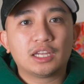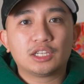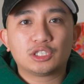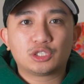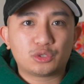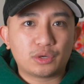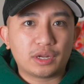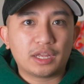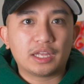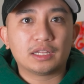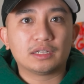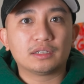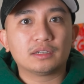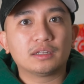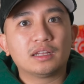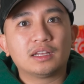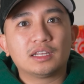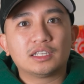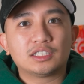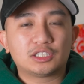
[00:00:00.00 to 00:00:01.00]
trend
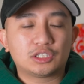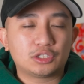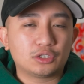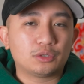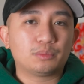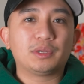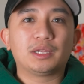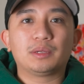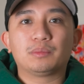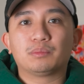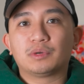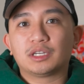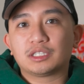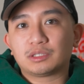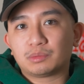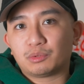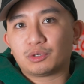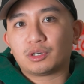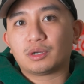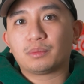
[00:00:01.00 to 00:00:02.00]
still being
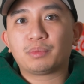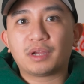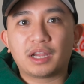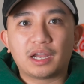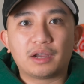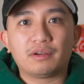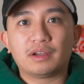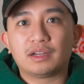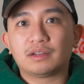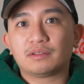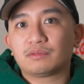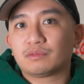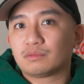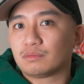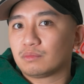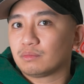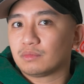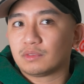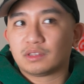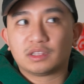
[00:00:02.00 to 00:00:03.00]
much more apparent
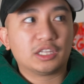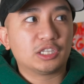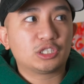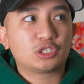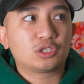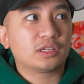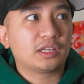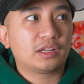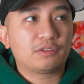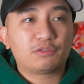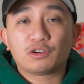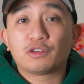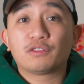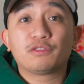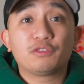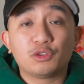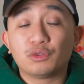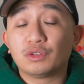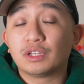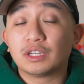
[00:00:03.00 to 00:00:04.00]
literally for a
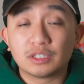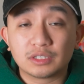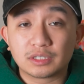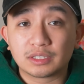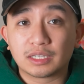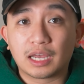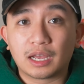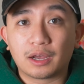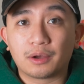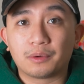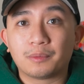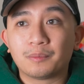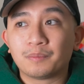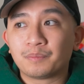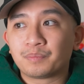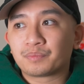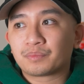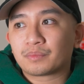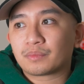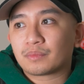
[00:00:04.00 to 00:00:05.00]
few years now,
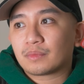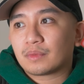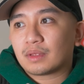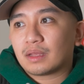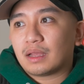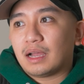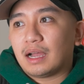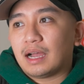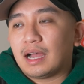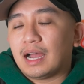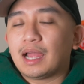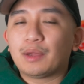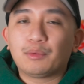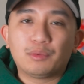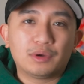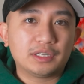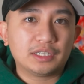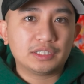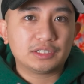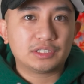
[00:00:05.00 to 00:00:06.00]
I
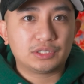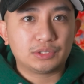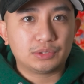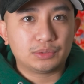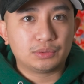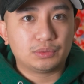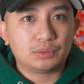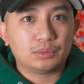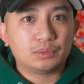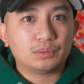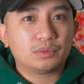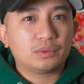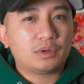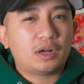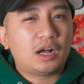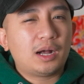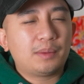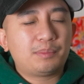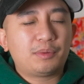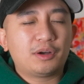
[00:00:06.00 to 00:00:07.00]
wanted to
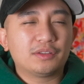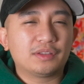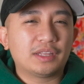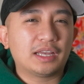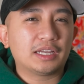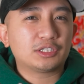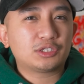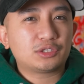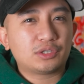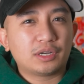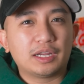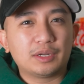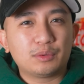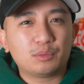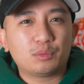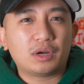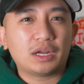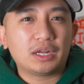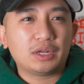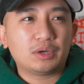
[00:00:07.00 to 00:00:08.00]
hop on that trend
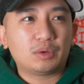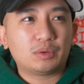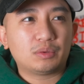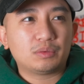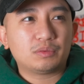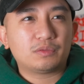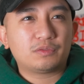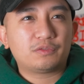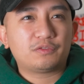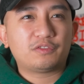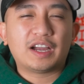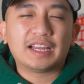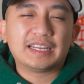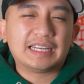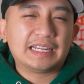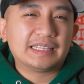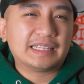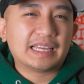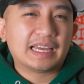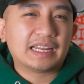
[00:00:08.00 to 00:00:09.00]
while
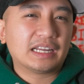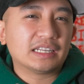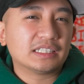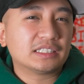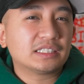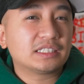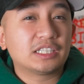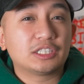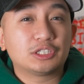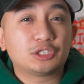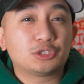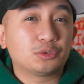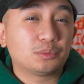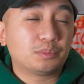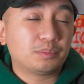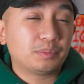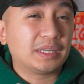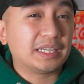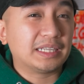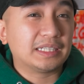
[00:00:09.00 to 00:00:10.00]
finding that essential
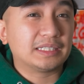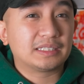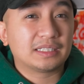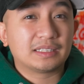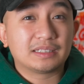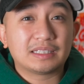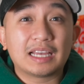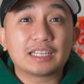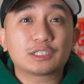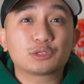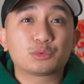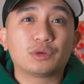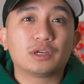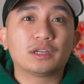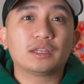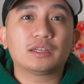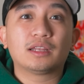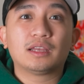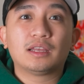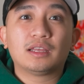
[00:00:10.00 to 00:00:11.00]
piece. And that's
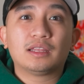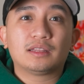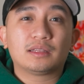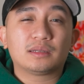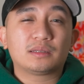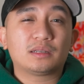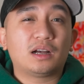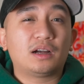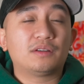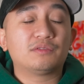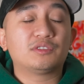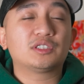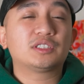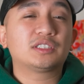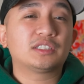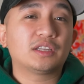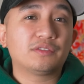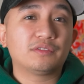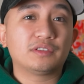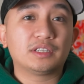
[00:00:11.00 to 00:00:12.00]
what the Converse
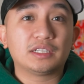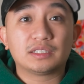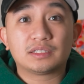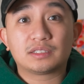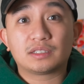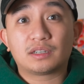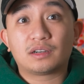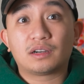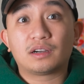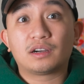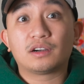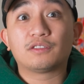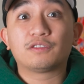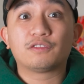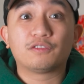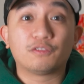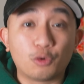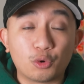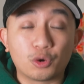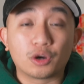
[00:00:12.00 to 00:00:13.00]
70s are
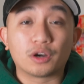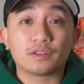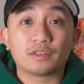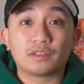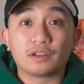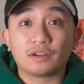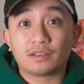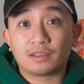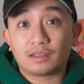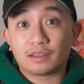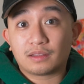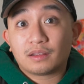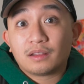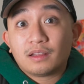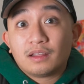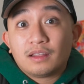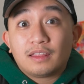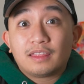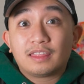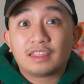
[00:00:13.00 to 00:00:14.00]
for. They're the
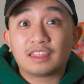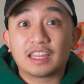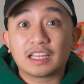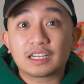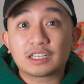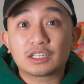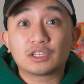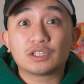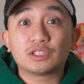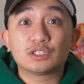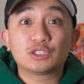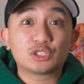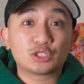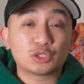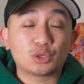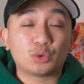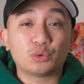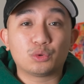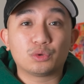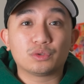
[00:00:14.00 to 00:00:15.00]
thicker
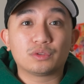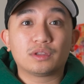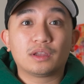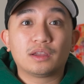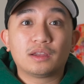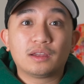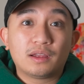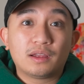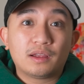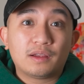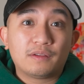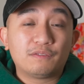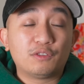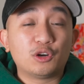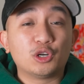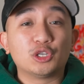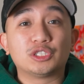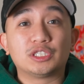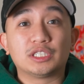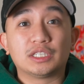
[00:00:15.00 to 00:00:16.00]
soled
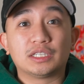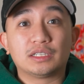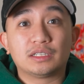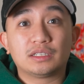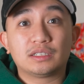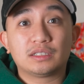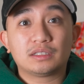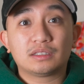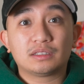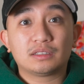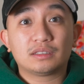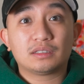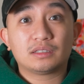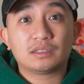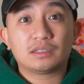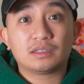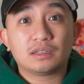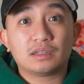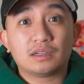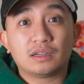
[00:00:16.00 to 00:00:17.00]
version
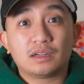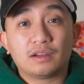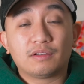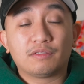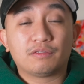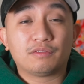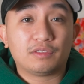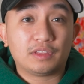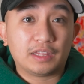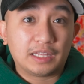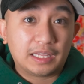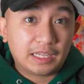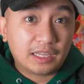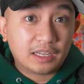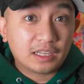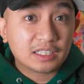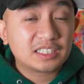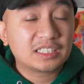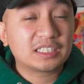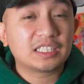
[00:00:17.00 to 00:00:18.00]
of the
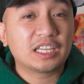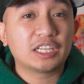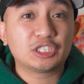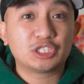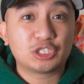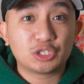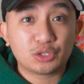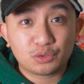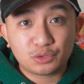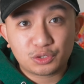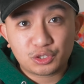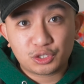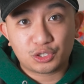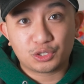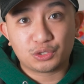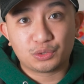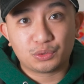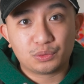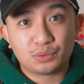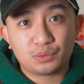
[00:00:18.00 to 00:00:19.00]
essential
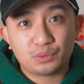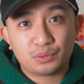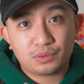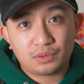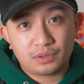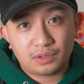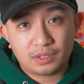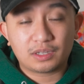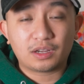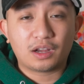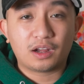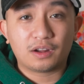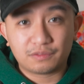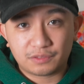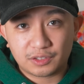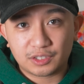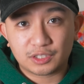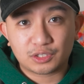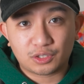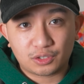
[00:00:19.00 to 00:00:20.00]
shoe, the
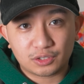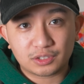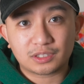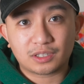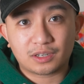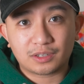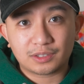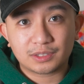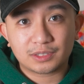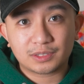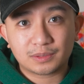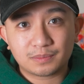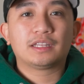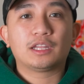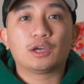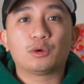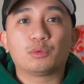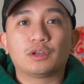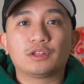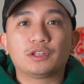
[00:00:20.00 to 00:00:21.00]
Converse All-Stars.
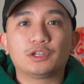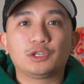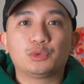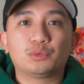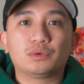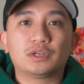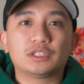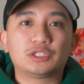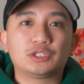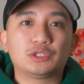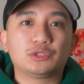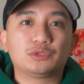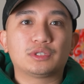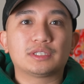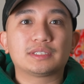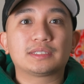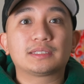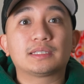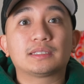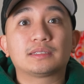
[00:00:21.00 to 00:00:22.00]
Now, whether you want to
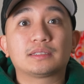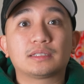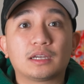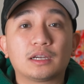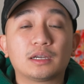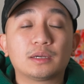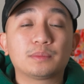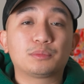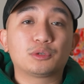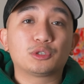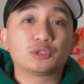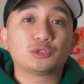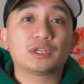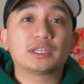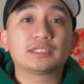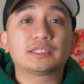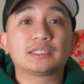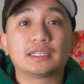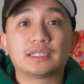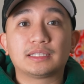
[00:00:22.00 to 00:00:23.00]
dress this up or
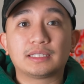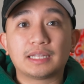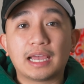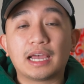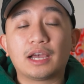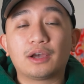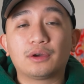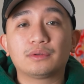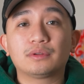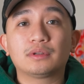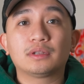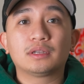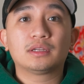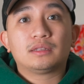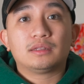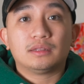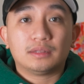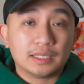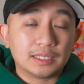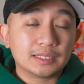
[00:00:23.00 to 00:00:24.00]
dress it down,
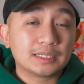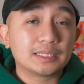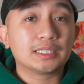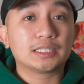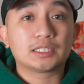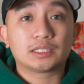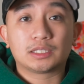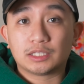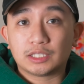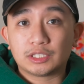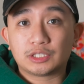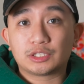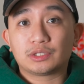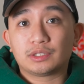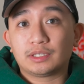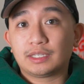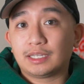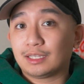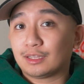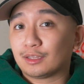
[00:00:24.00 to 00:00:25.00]
this is
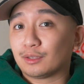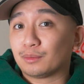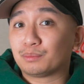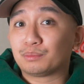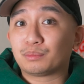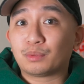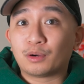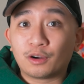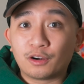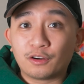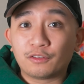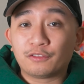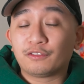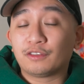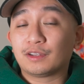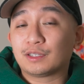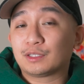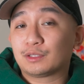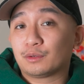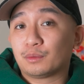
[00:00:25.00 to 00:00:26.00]
literally the
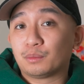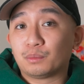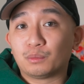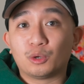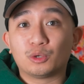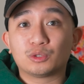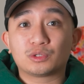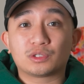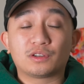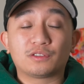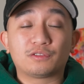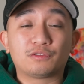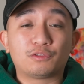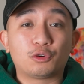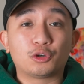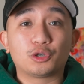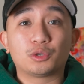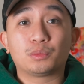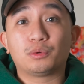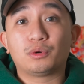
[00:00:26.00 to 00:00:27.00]
perfect, most
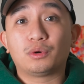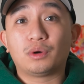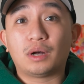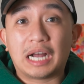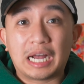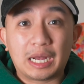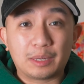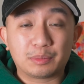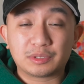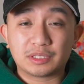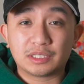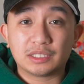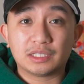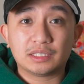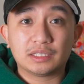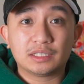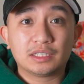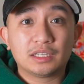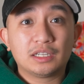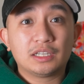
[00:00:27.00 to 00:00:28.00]
affordable
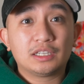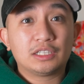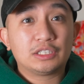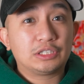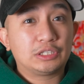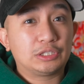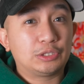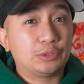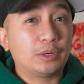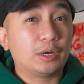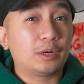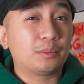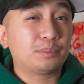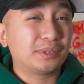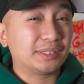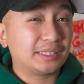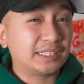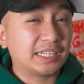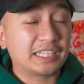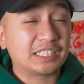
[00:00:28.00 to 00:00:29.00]
option to help
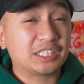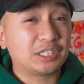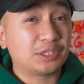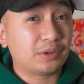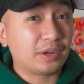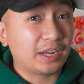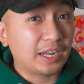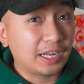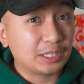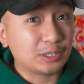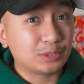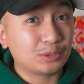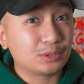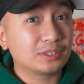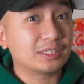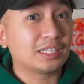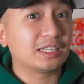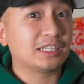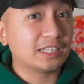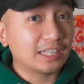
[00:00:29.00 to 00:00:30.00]
protect your ankles
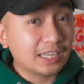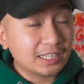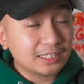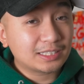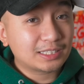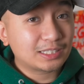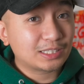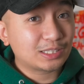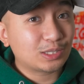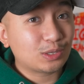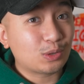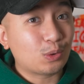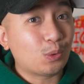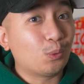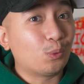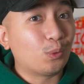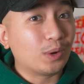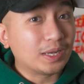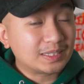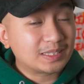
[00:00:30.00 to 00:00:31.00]
and yes,
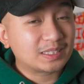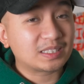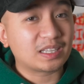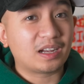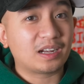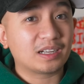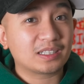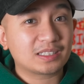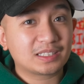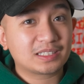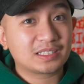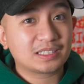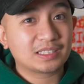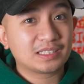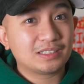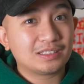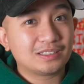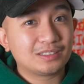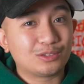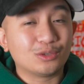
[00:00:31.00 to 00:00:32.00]
wet socks
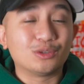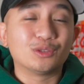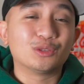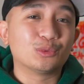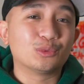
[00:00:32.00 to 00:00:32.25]
during the